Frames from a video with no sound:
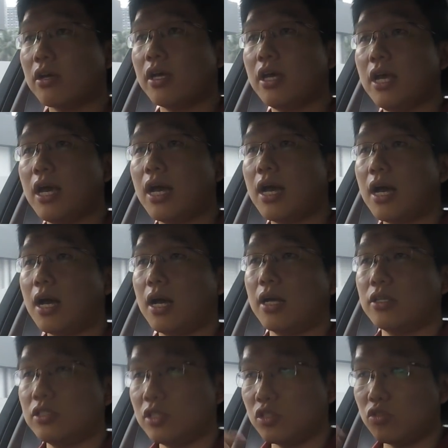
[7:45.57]
Okay,
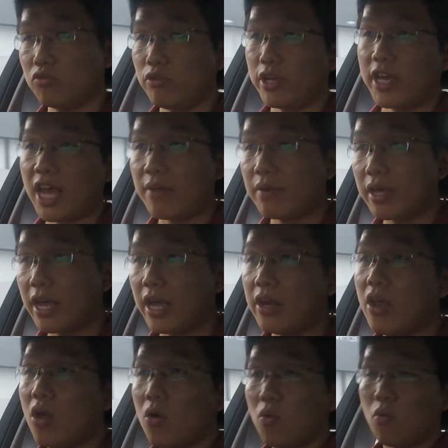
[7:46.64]
just to recap again,
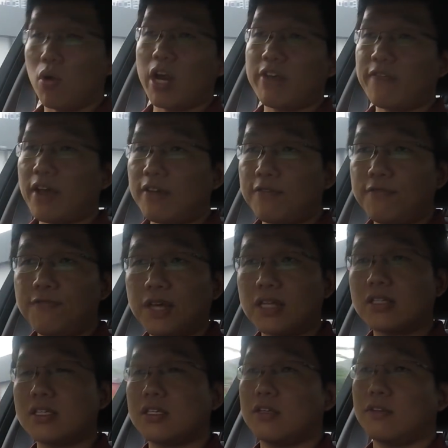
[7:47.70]
what have I
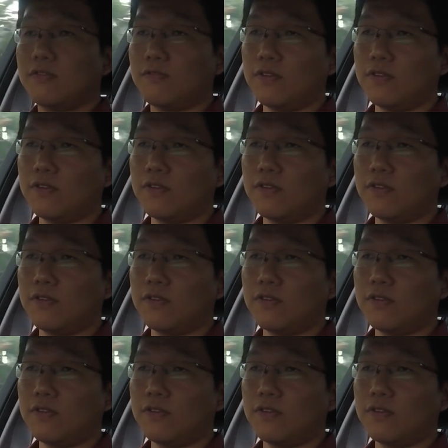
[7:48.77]
fixed?